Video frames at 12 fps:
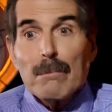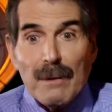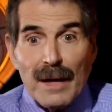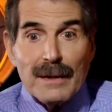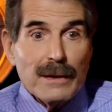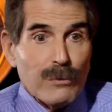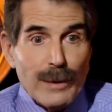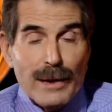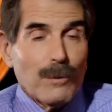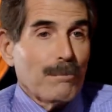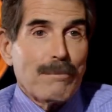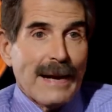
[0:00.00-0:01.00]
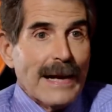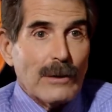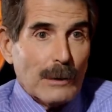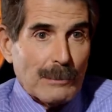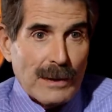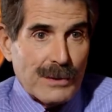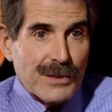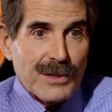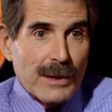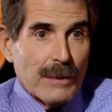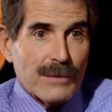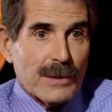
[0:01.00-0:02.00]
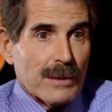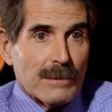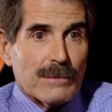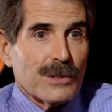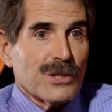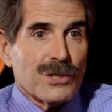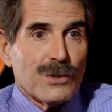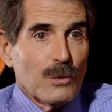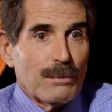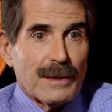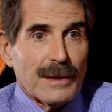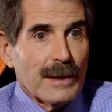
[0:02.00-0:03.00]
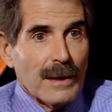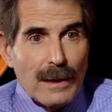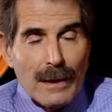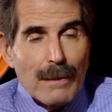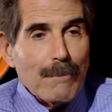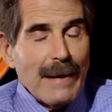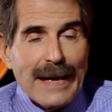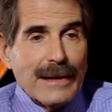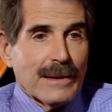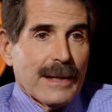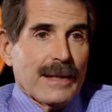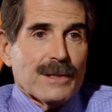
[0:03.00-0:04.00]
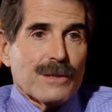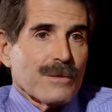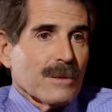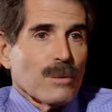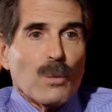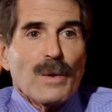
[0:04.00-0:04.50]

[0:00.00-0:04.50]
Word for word: But if we don't bankrupt ourselves on stupid mandates for